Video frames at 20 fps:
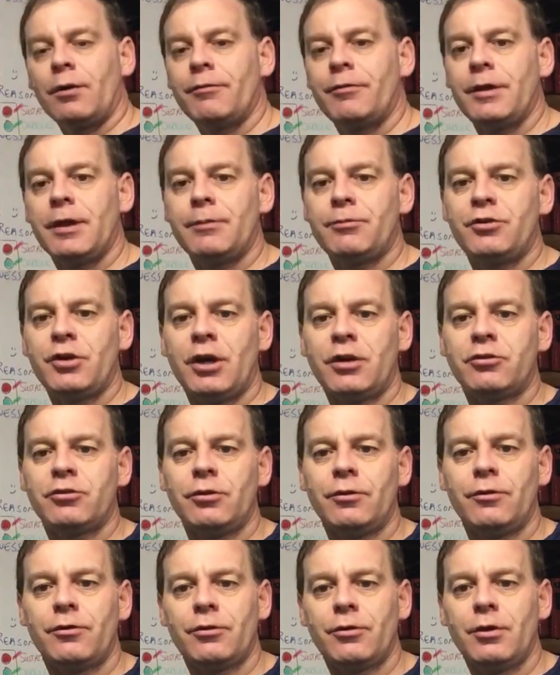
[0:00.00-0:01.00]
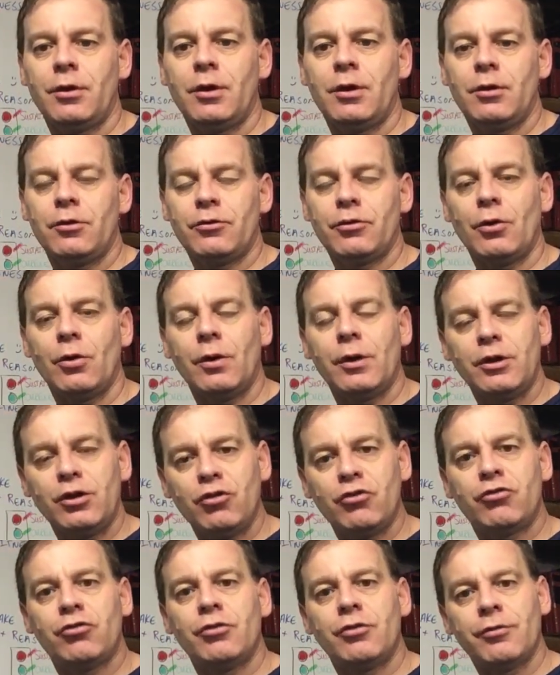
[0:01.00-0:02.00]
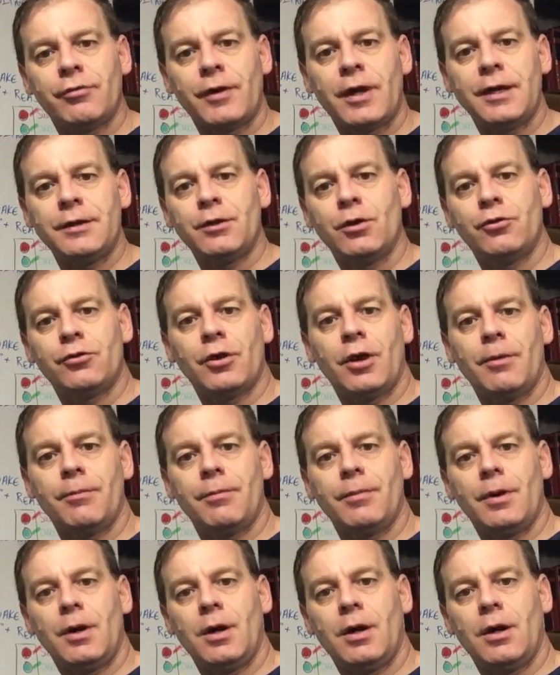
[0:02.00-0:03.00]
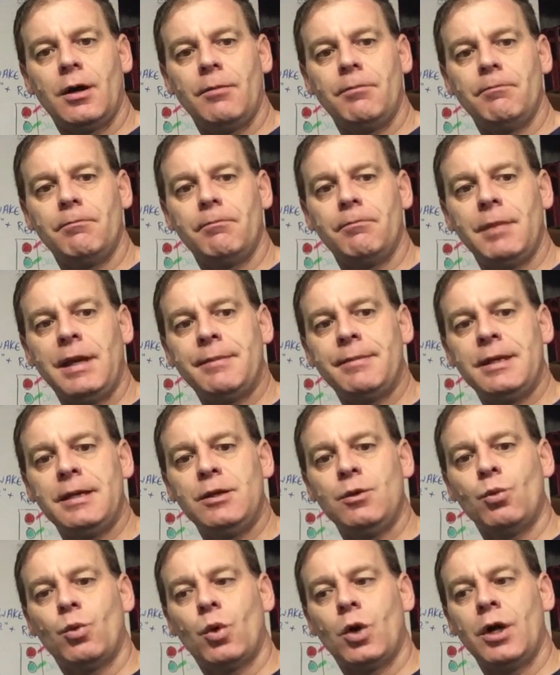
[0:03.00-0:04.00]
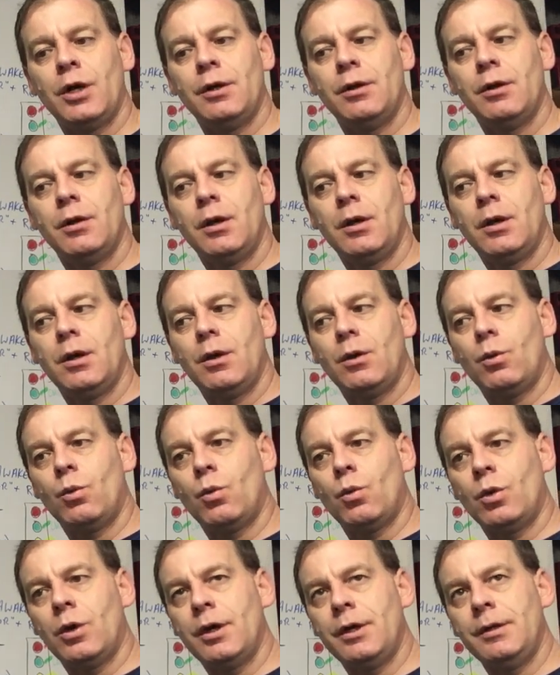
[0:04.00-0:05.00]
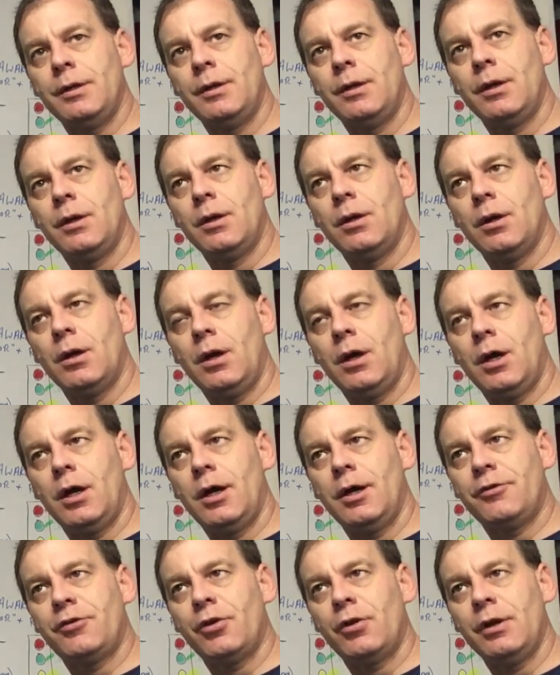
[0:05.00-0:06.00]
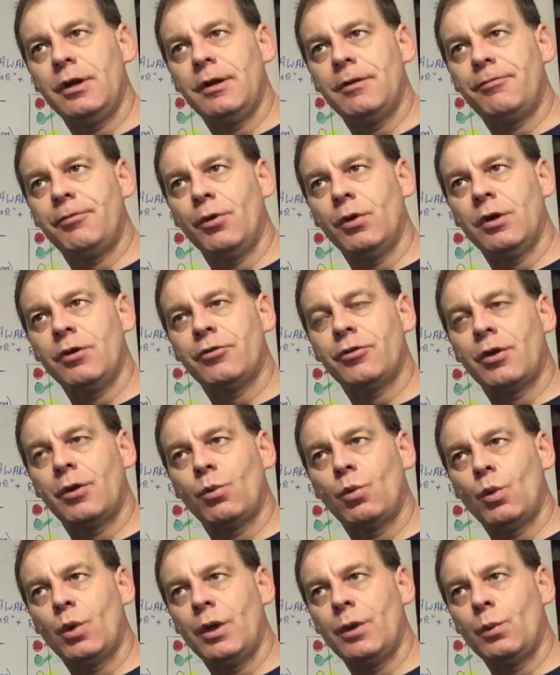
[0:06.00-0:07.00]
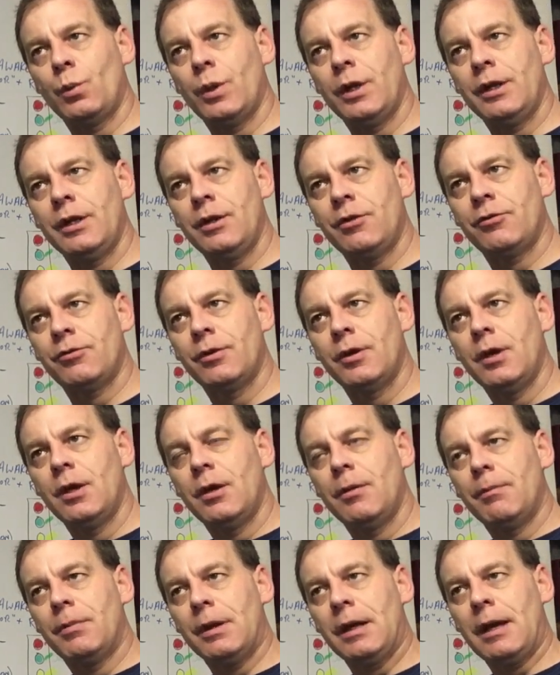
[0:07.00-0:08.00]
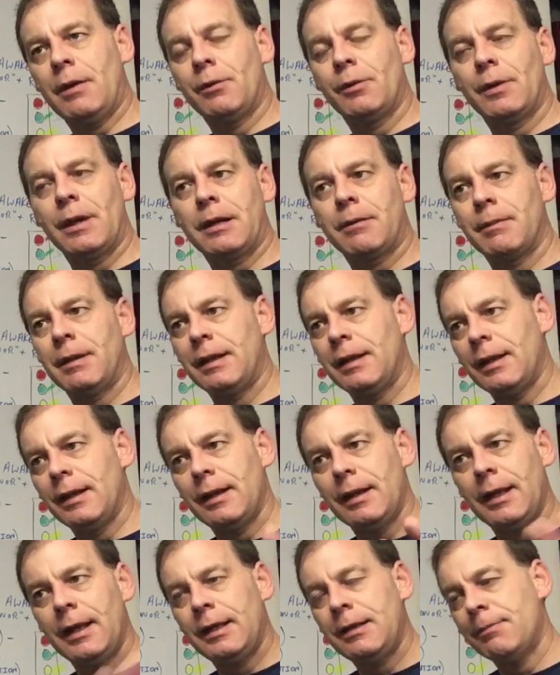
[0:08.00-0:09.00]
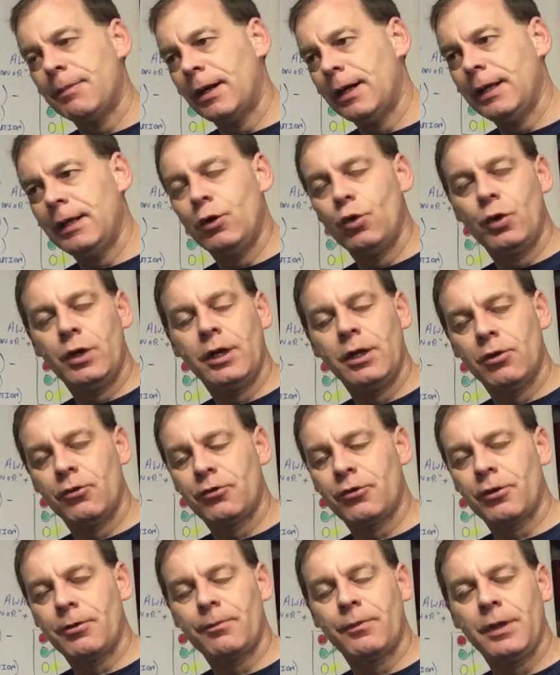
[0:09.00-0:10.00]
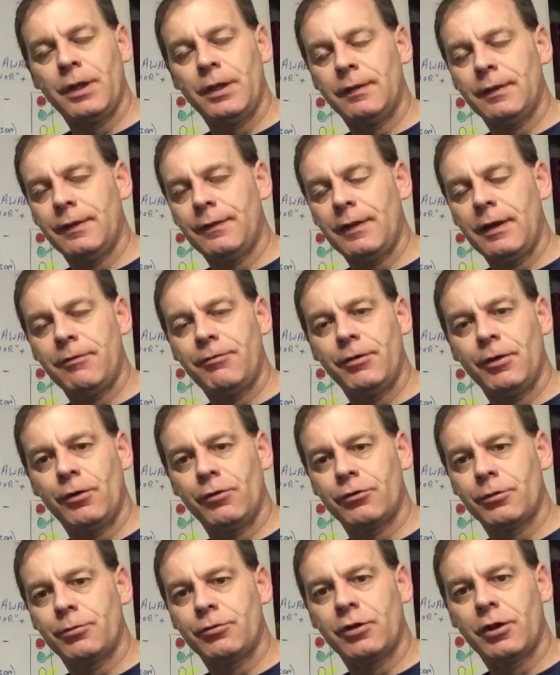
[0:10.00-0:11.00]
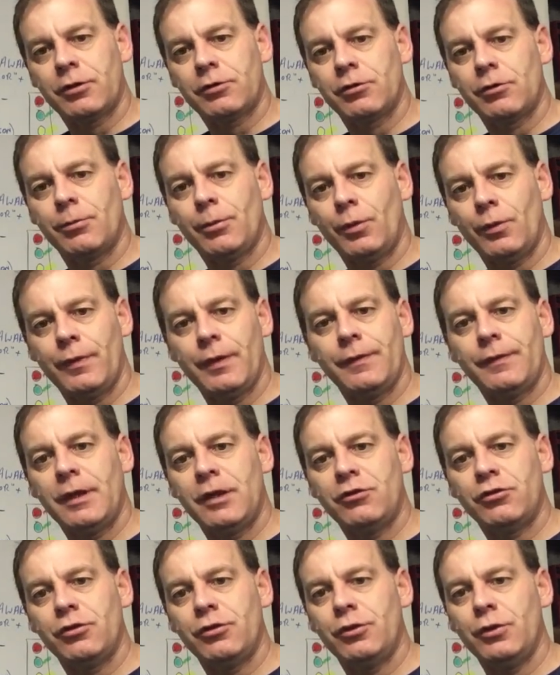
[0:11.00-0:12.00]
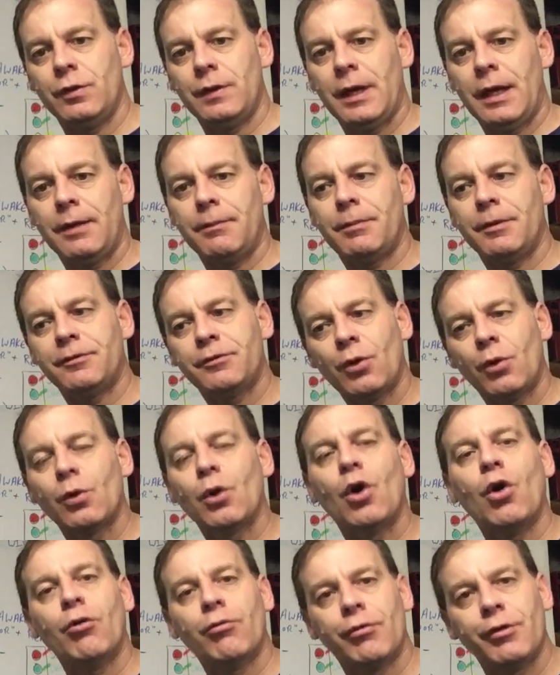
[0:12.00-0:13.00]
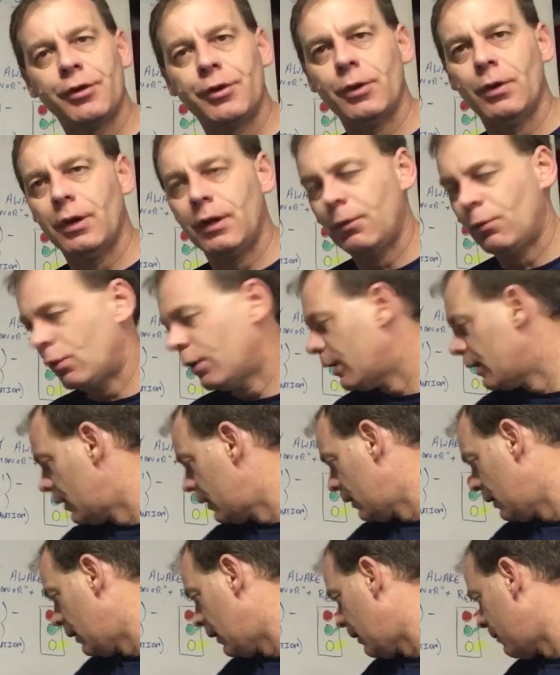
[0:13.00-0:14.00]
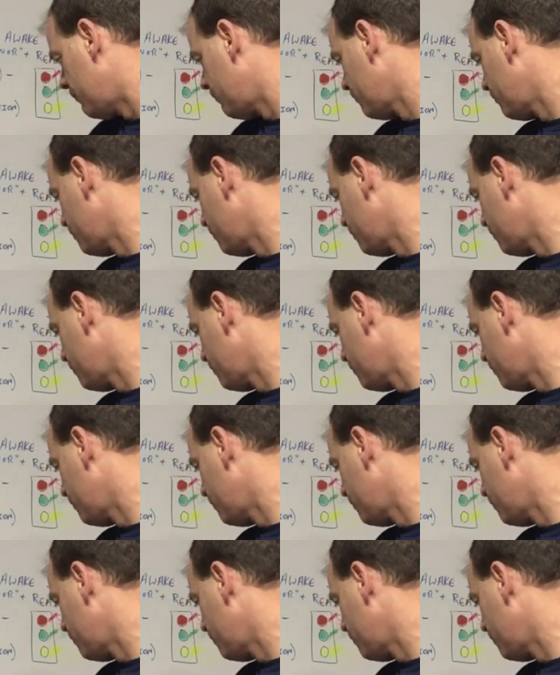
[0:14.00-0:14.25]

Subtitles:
of the objections. So you should divide those up. Maybe you want one attorney to focus on one witness, but I would recommend that anybody who hears something that they feel is objectionable, that they should do that. But don't overdo it. We'll get into that.